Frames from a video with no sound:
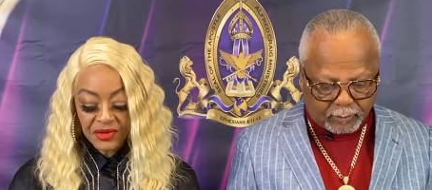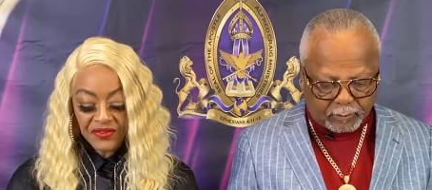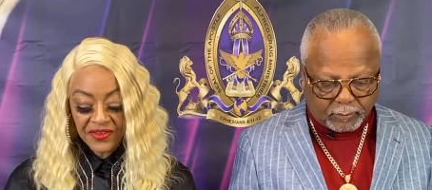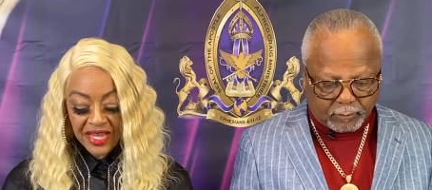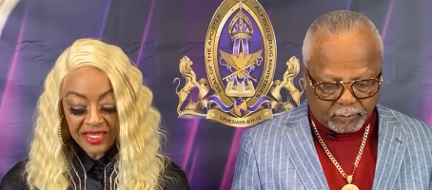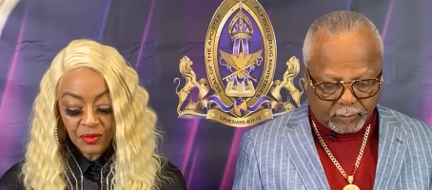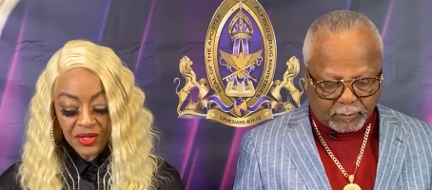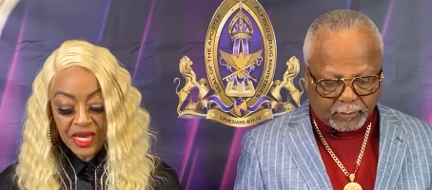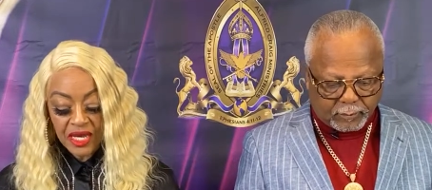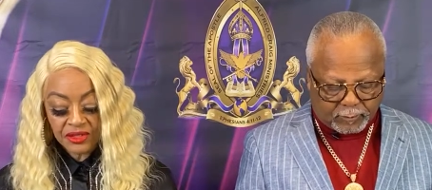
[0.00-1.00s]
Speaker 1: Through faith,
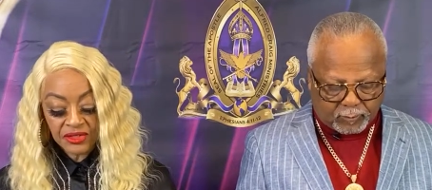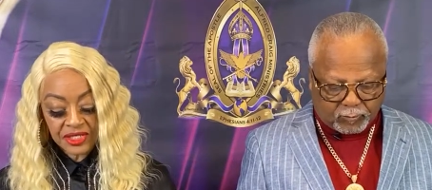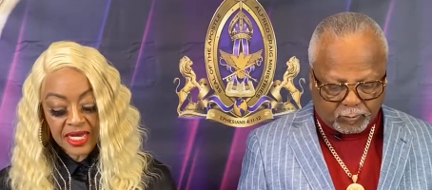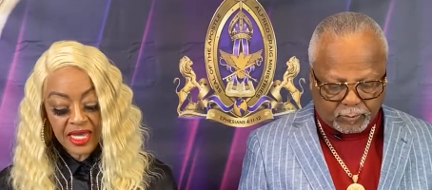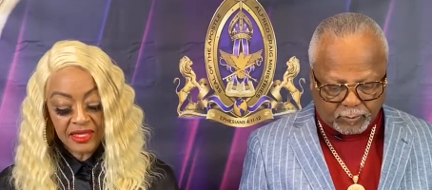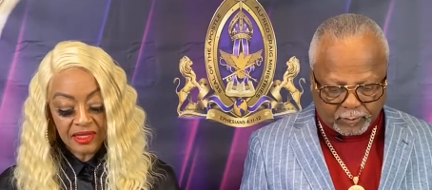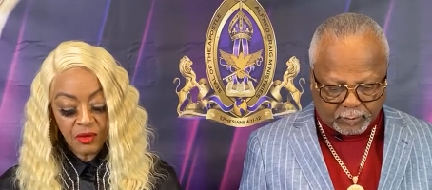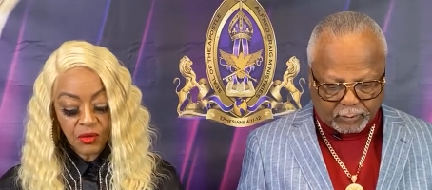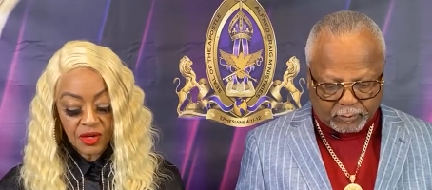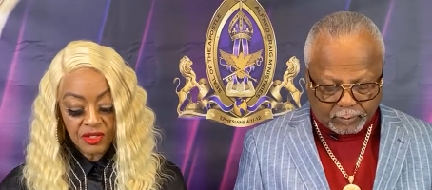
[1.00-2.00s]
we mm-hmm. understand mm-hmm.
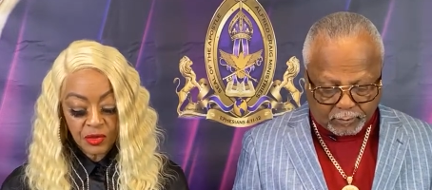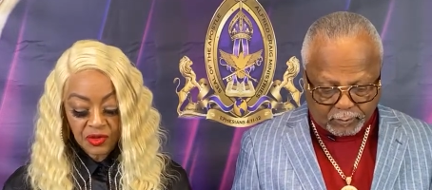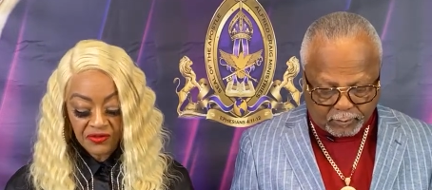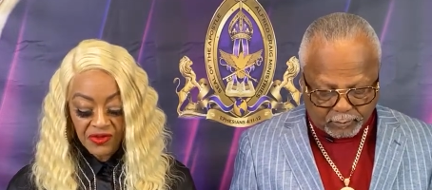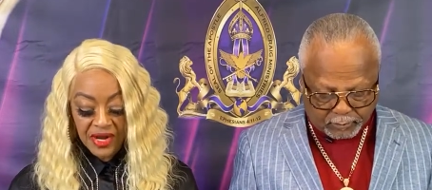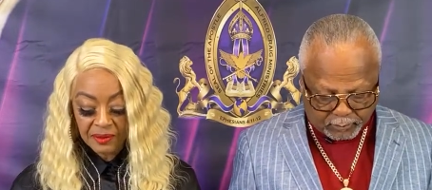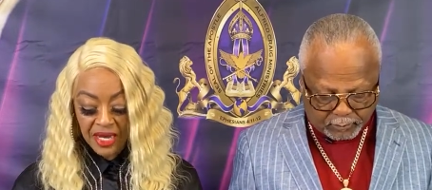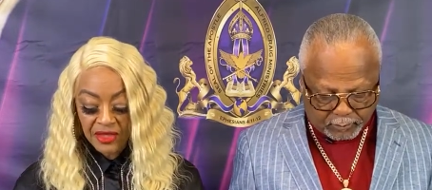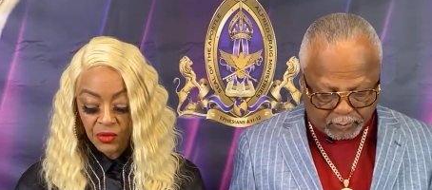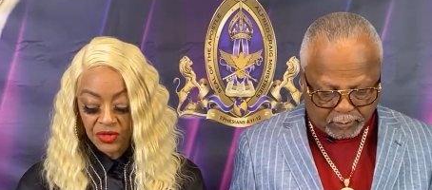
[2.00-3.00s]
that the worlds were
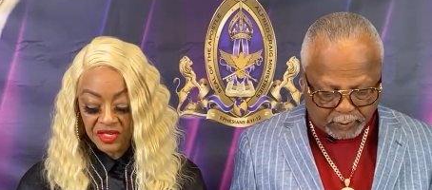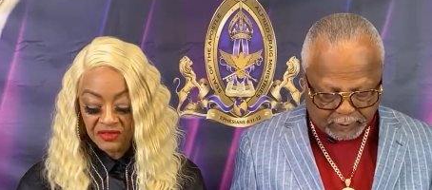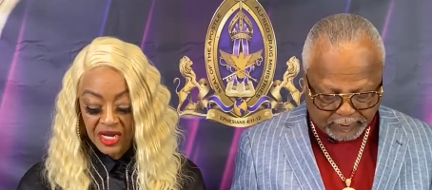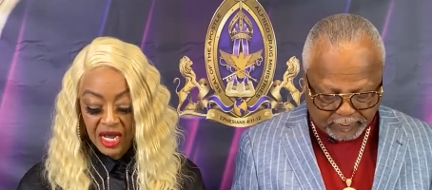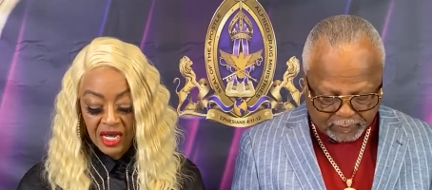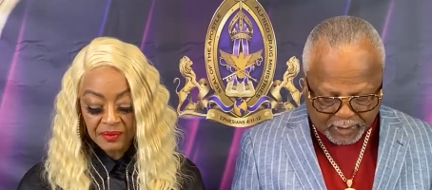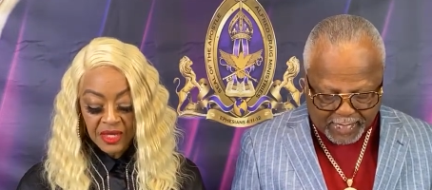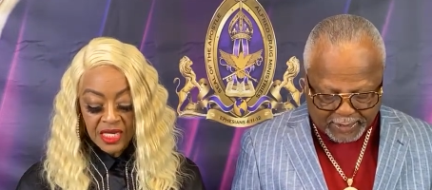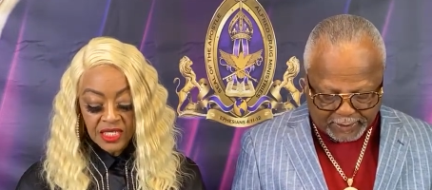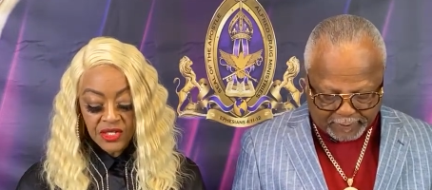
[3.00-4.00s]
framed by the word of God.
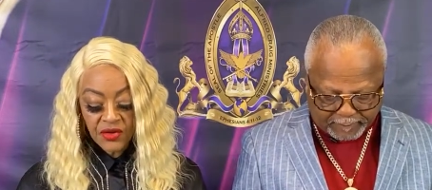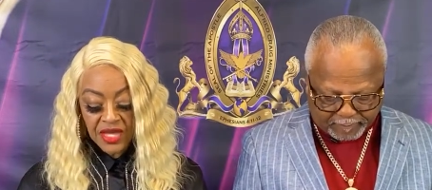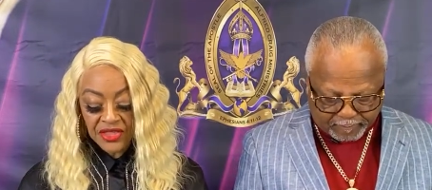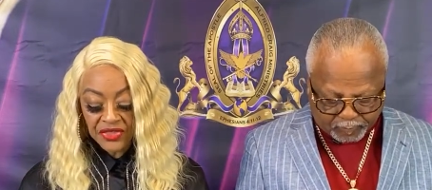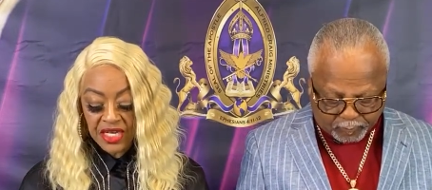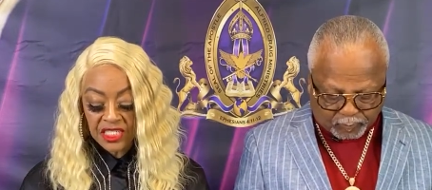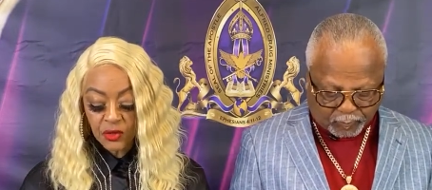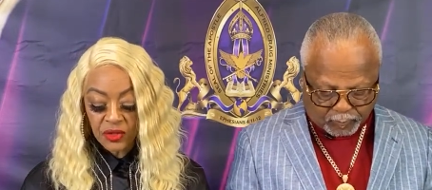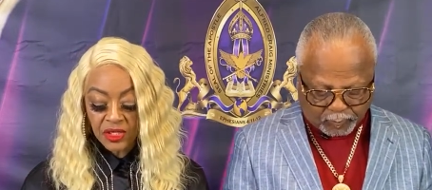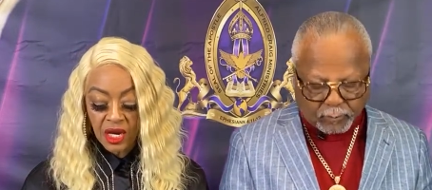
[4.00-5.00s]
Yes. So that
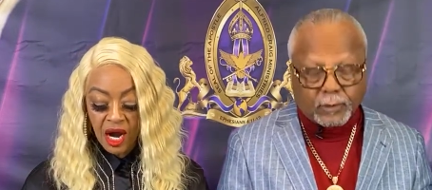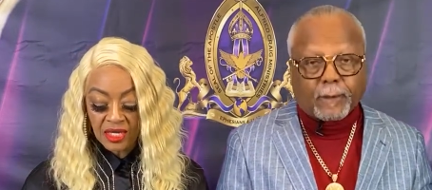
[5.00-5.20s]
things which